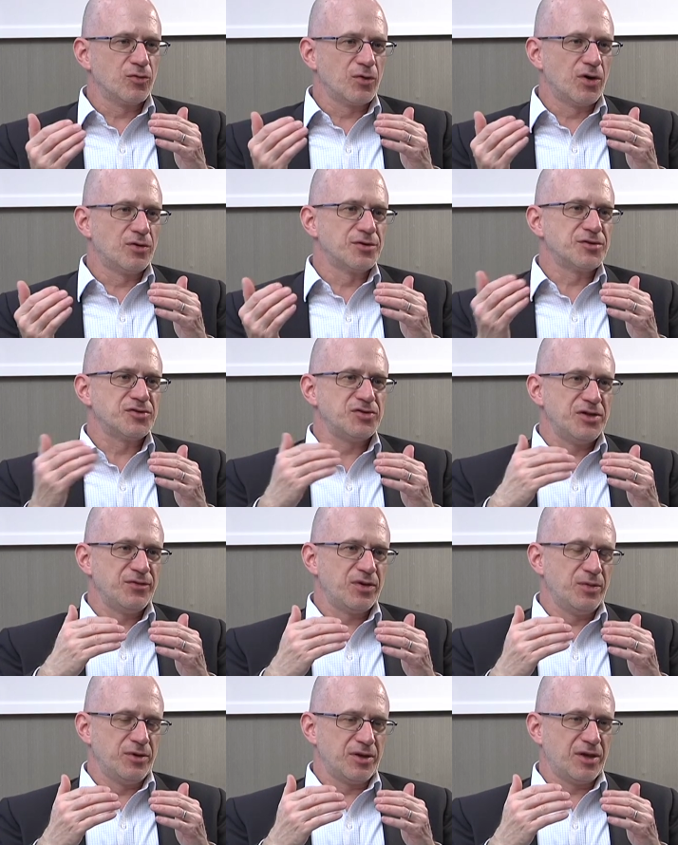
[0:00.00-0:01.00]
role as a chief
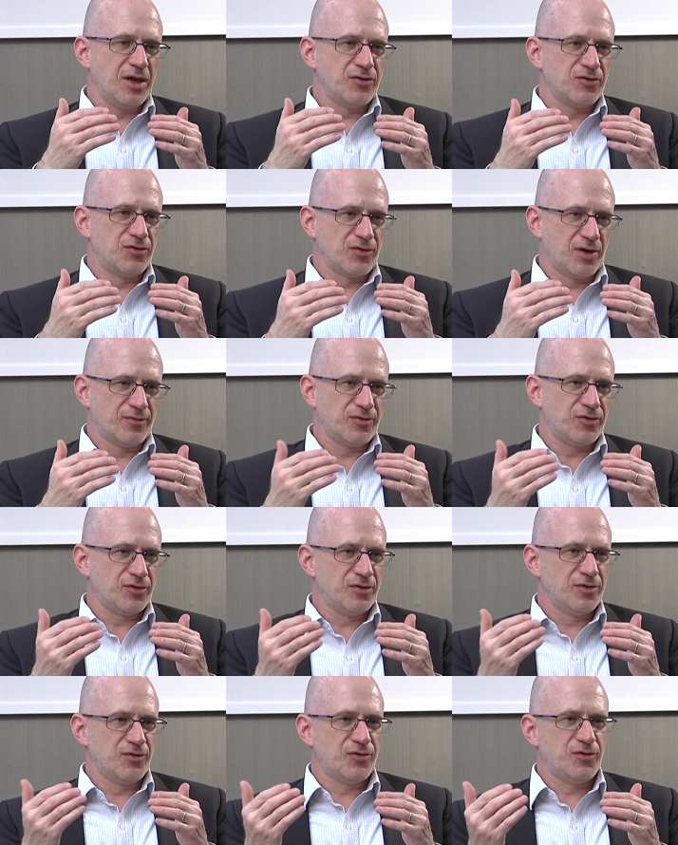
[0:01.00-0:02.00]
communications
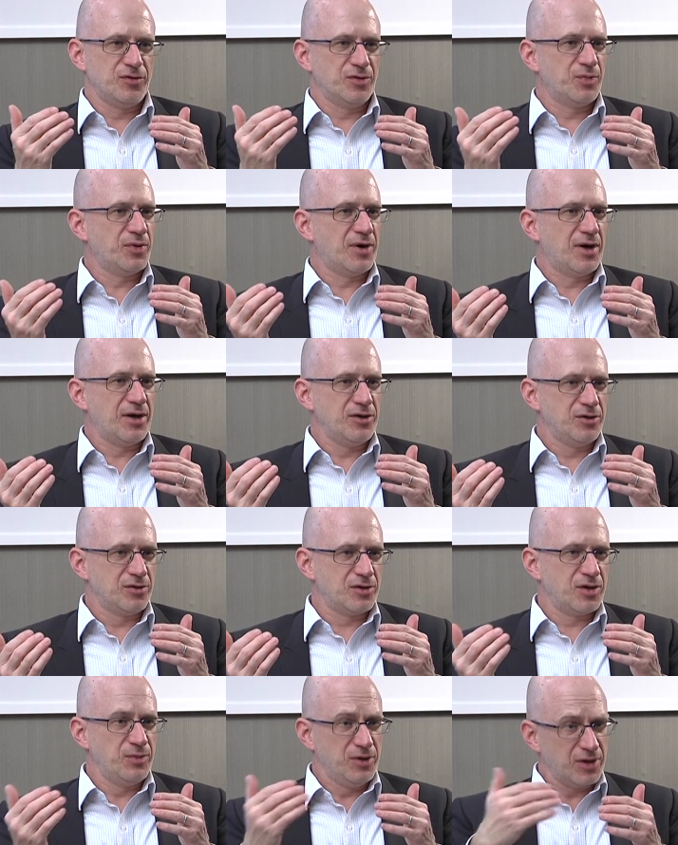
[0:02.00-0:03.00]
officer is to apply your
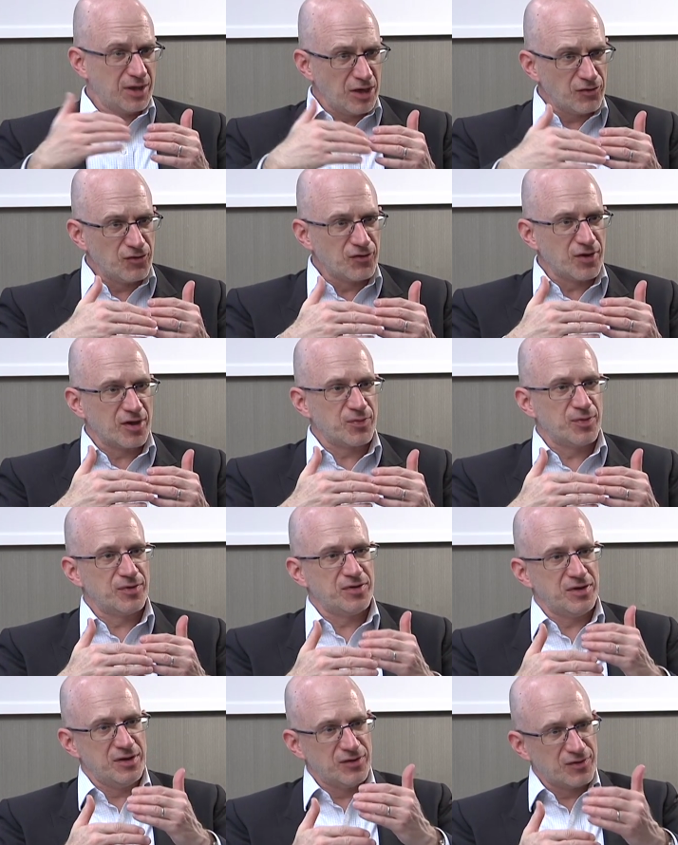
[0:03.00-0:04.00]
communications
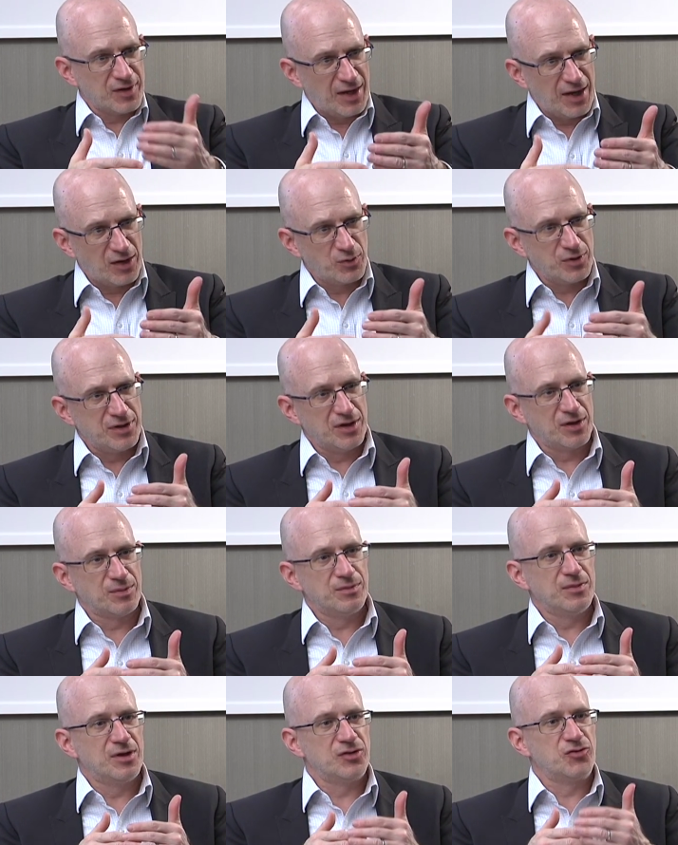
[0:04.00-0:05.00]
expertise to how do we
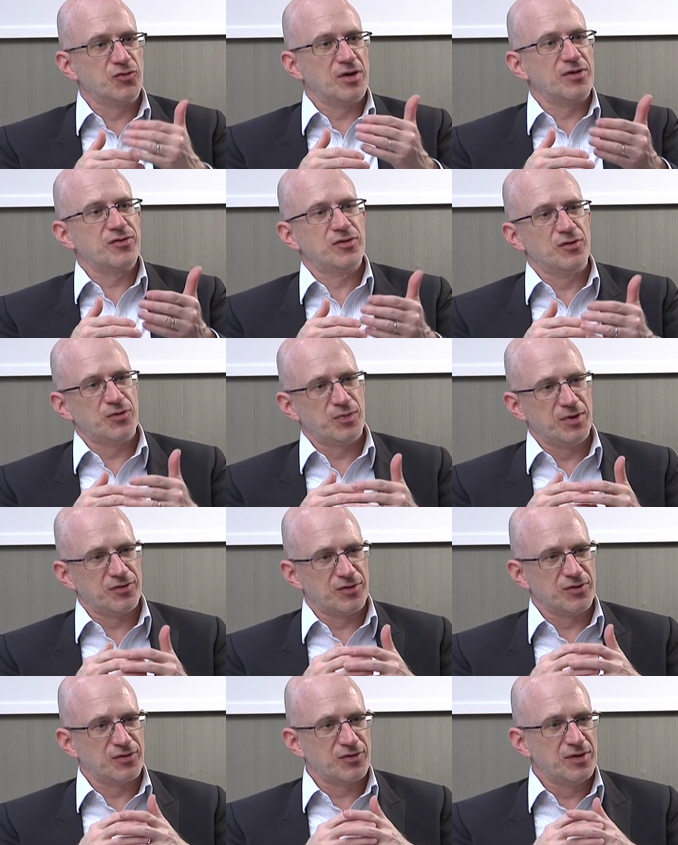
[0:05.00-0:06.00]
help address those
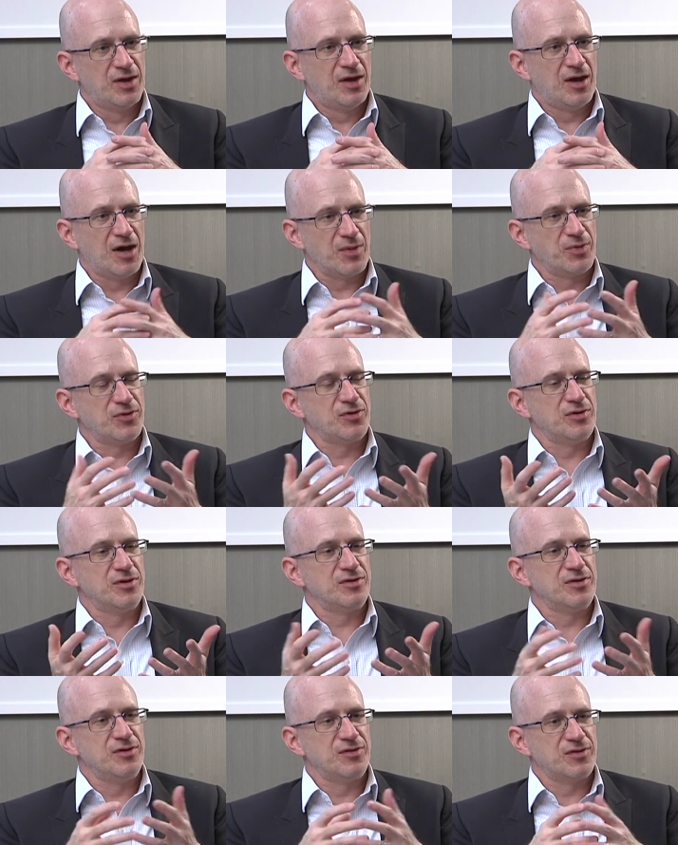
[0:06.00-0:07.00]
business
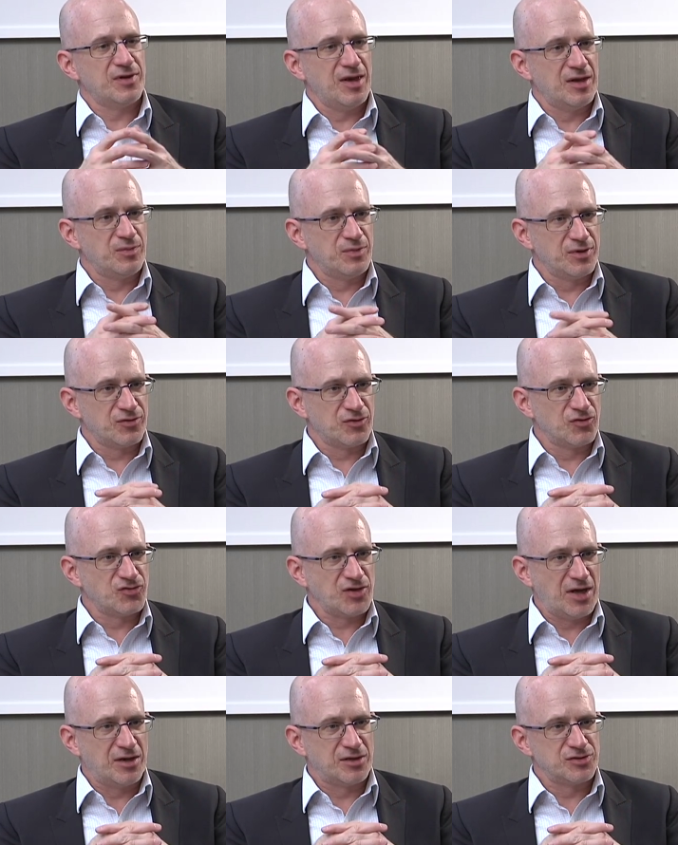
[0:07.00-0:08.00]
opportunities and business
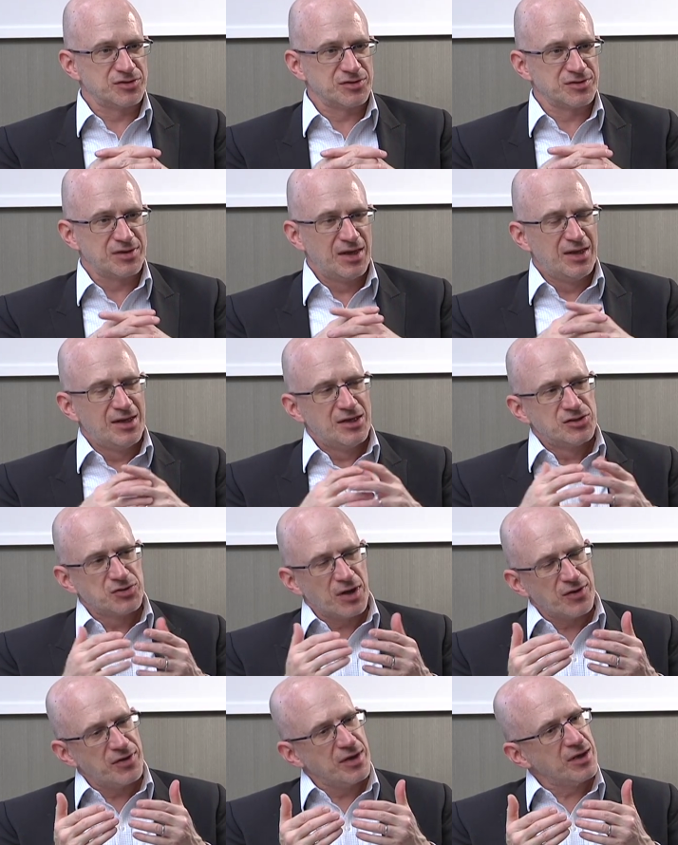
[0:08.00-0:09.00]
challenges.
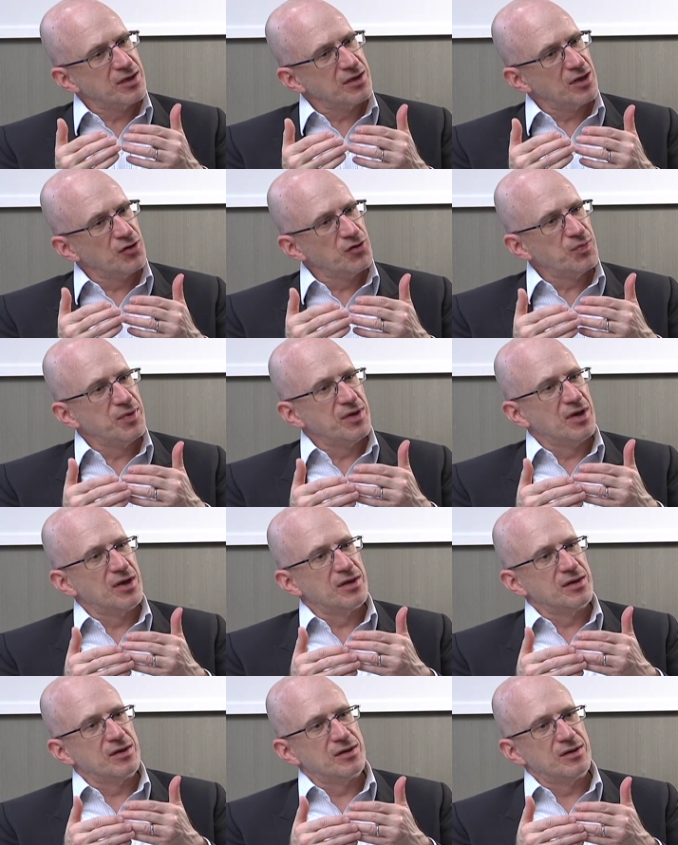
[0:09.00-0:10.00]
So I think it goes
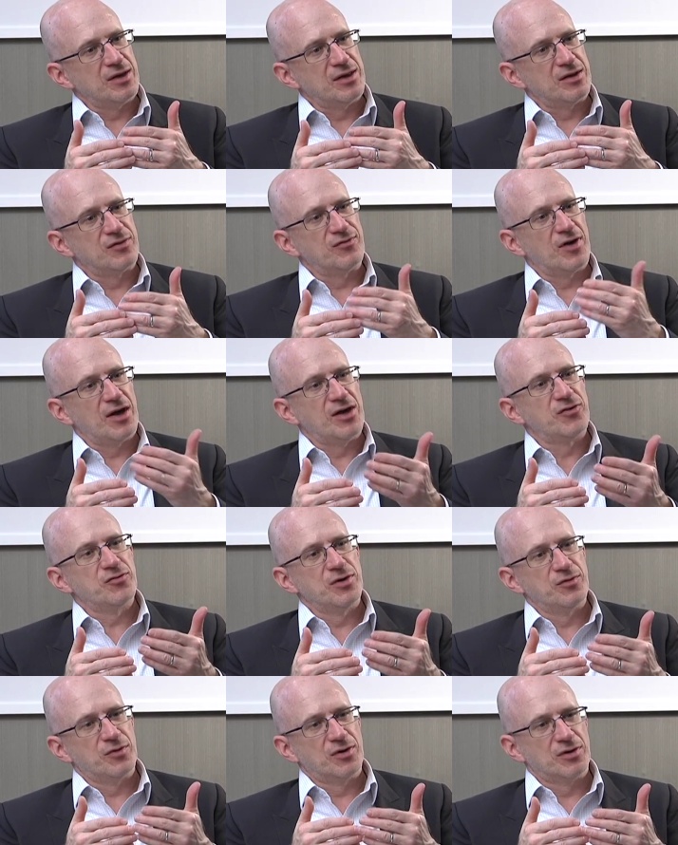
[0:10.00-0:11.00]
beyond an, an
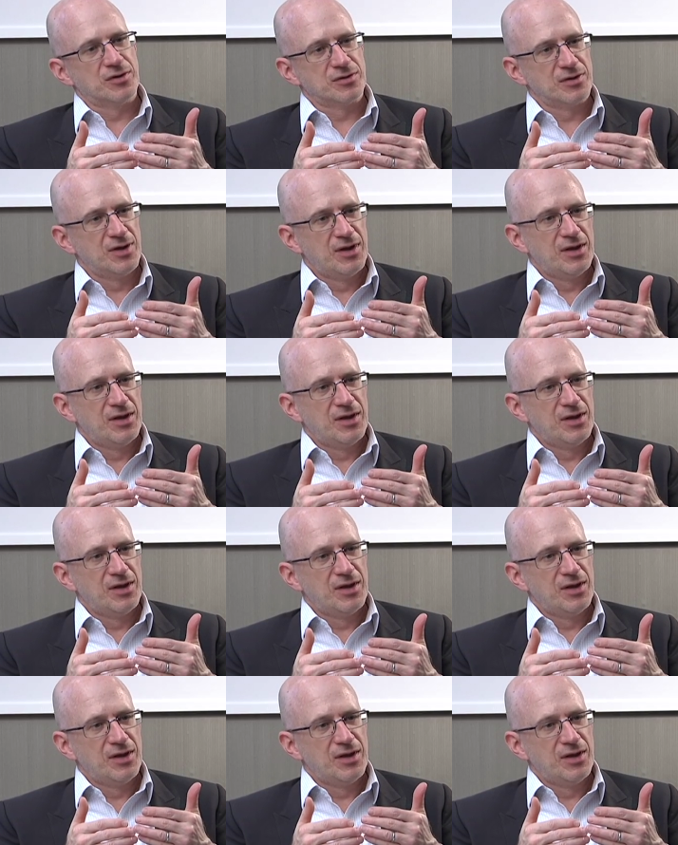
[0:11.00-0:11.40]
advisory role.